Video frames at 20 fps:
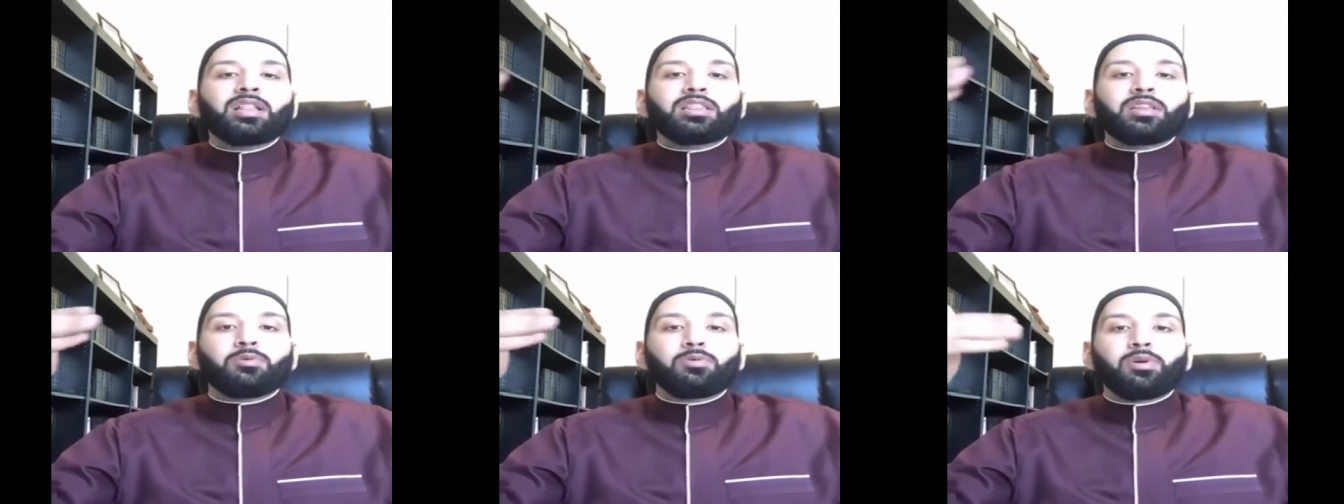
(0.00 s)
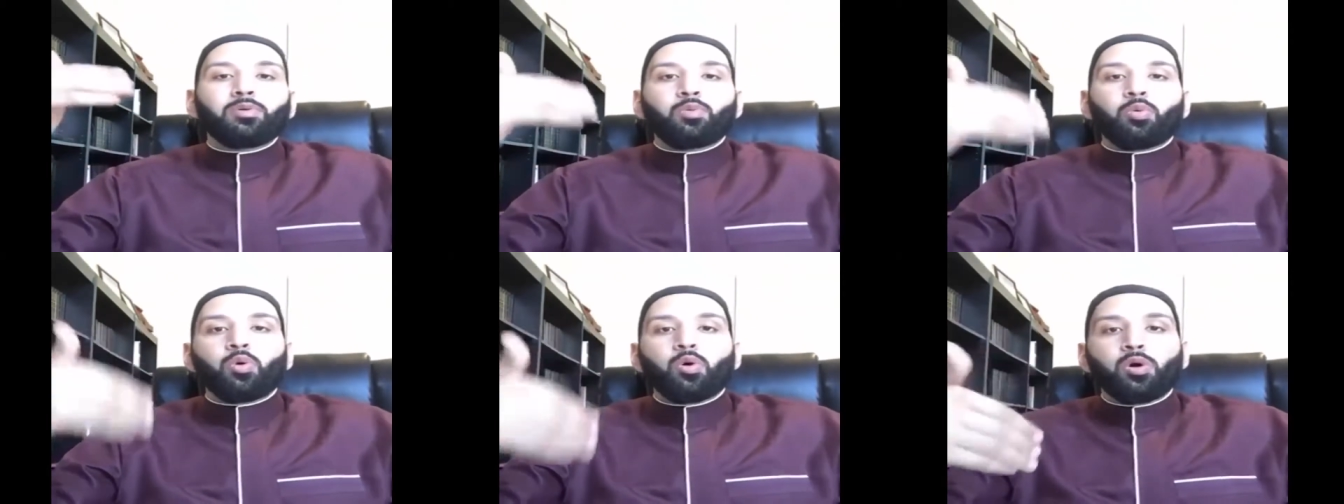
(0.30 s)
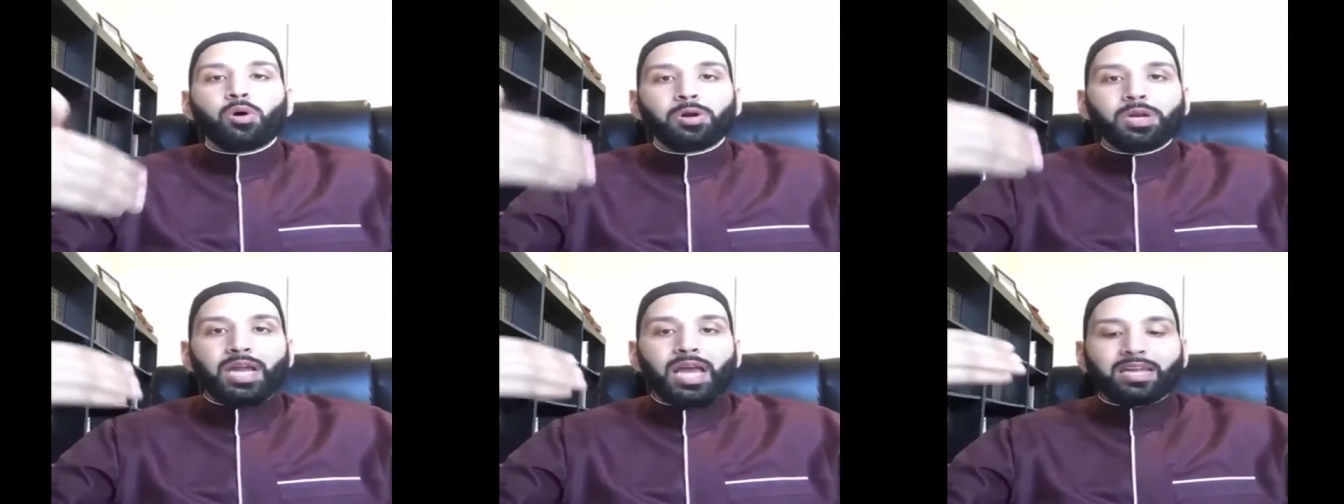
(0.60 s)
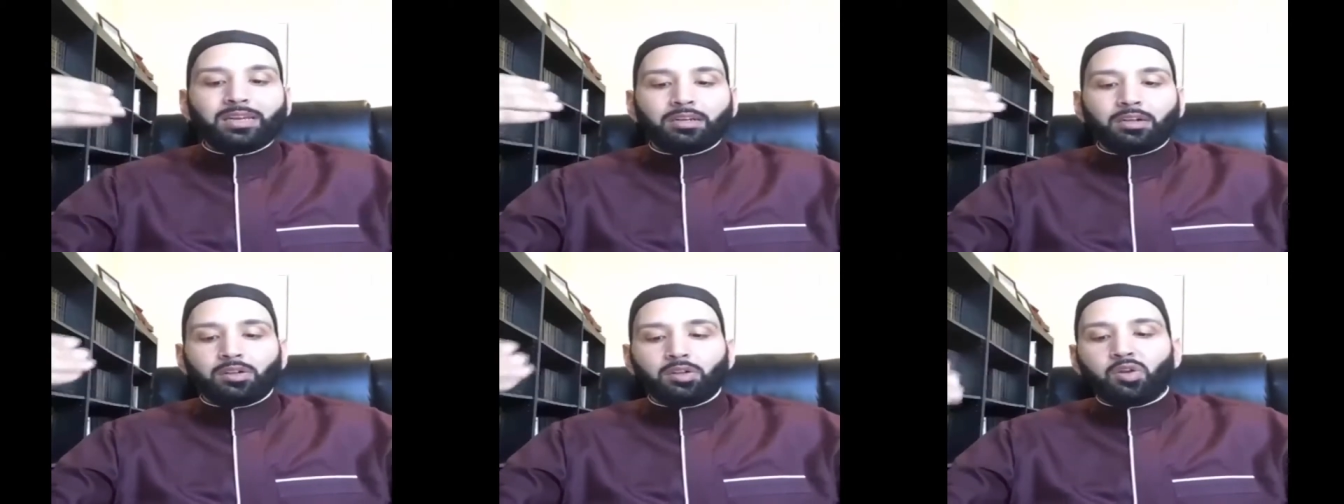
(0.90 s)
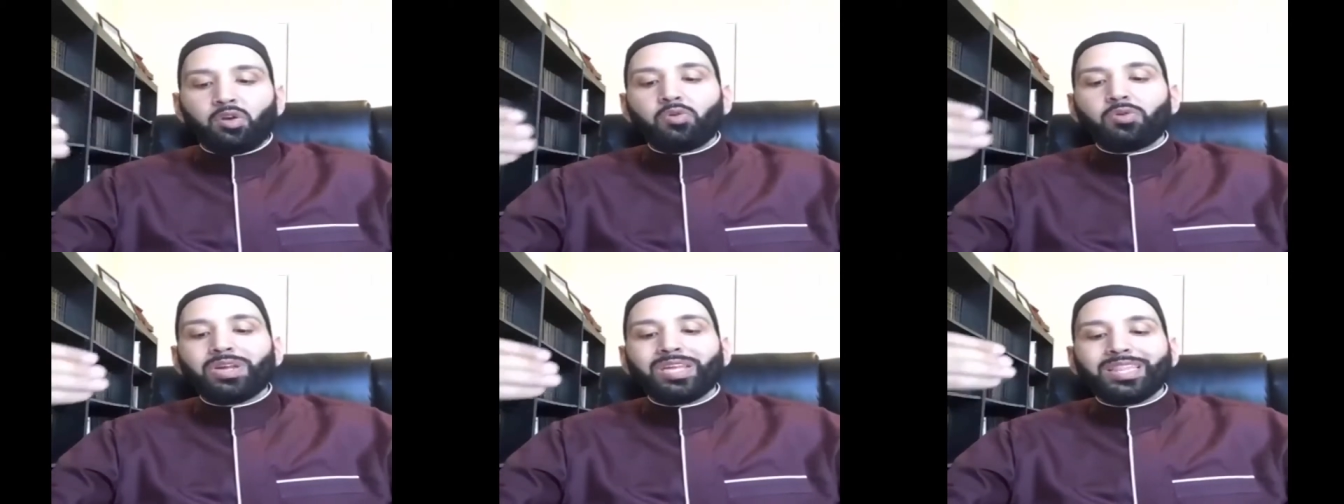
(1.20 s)
the reward and
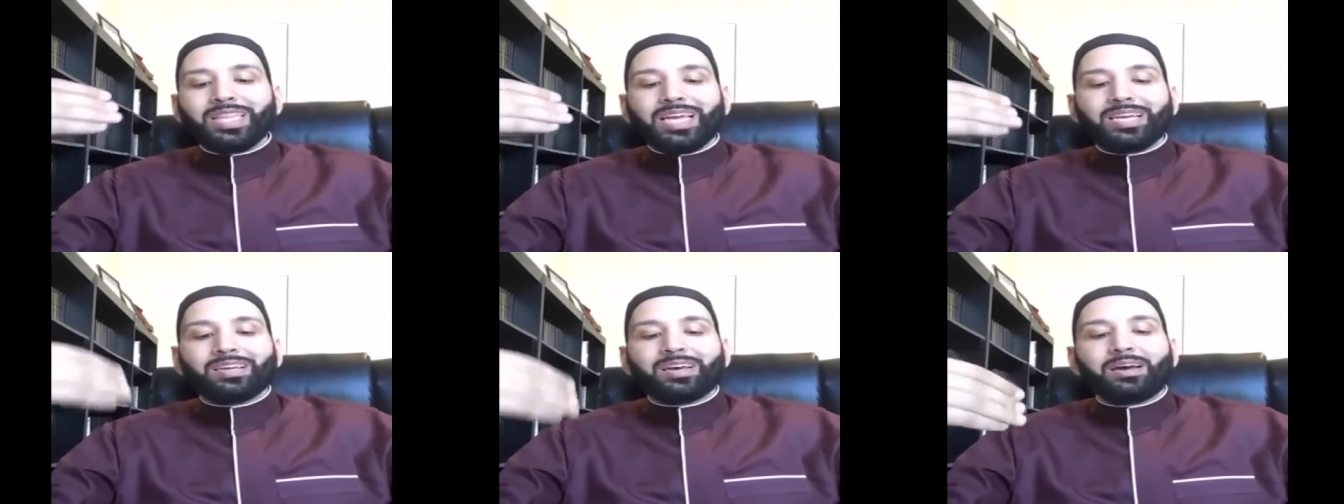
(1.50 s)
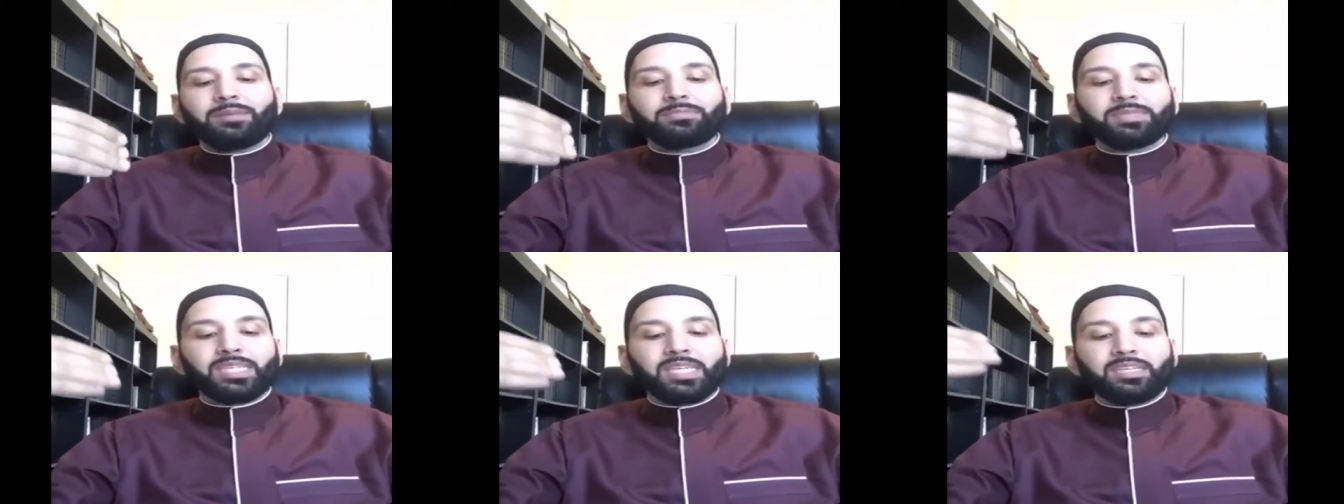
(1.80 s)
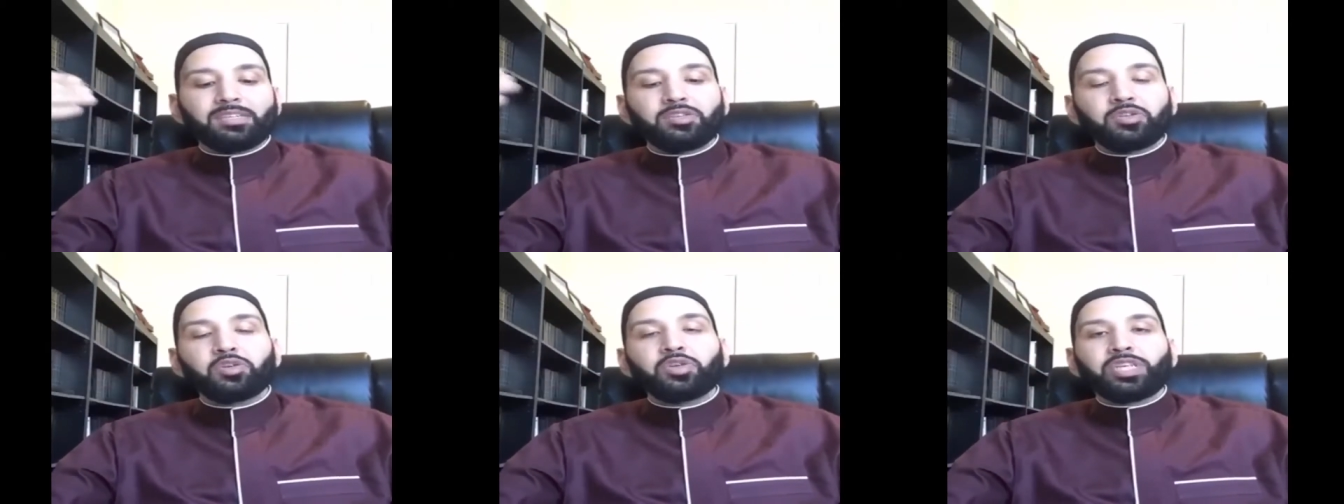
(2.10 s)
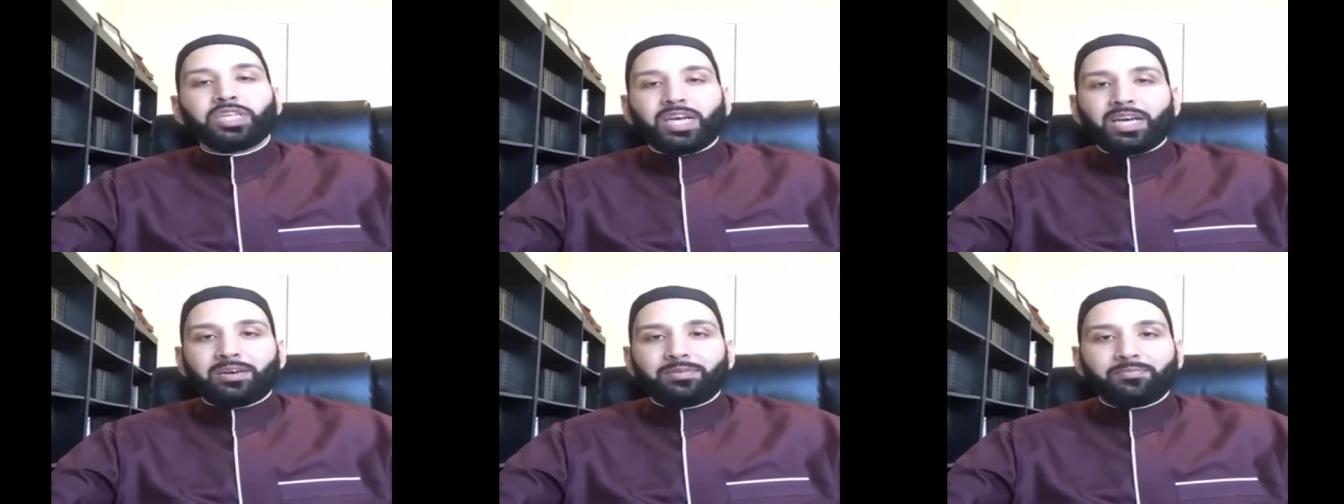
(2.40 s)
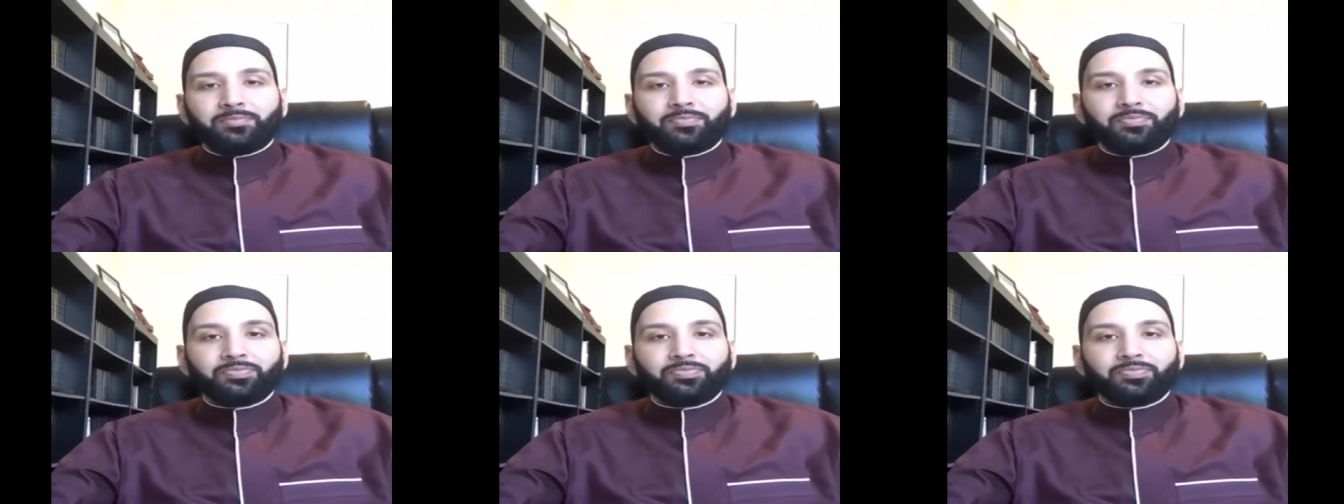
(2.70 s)
glory that comes in dunya